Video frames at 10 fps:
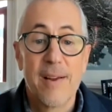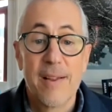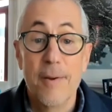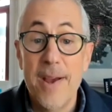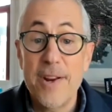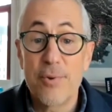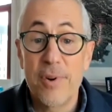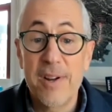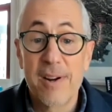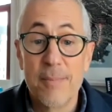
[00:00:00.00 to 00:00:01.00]
maitre
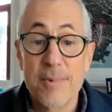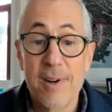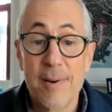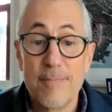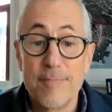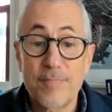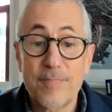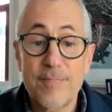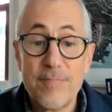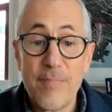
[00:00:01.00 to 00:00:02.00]
d' comes up
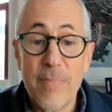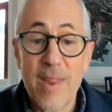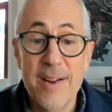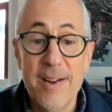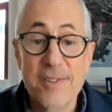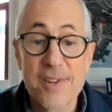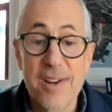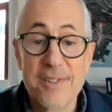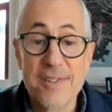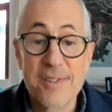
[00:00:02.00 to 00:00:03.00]
and
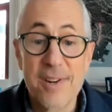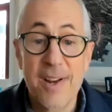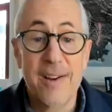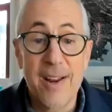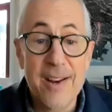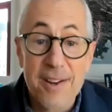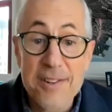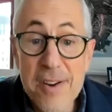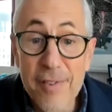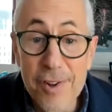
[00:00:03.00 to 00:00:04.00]
says, and
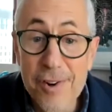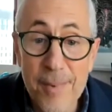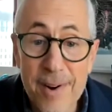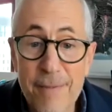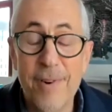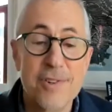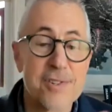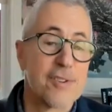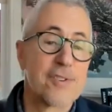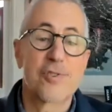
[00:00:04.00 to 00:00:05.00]
doesn't even look at my friend,
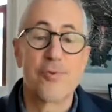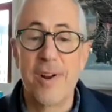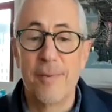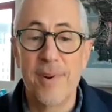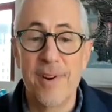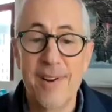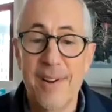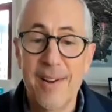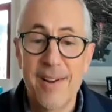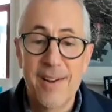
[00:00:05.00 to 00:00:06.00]
just looks straight at me
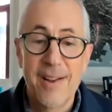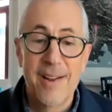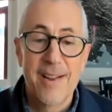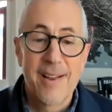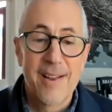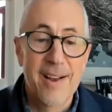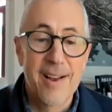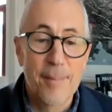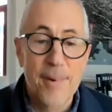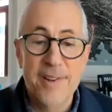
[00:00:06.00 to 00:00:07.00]

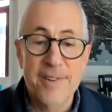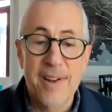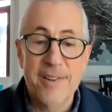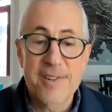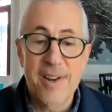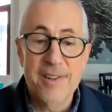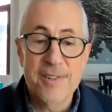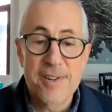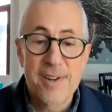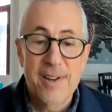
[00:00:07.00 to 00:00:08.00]
and
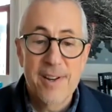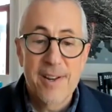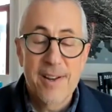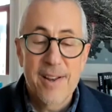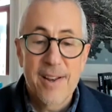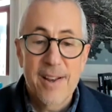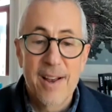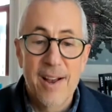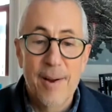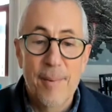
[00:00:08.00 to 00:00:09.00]
says,
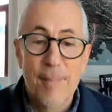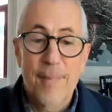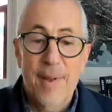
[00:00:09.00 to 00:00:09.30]
and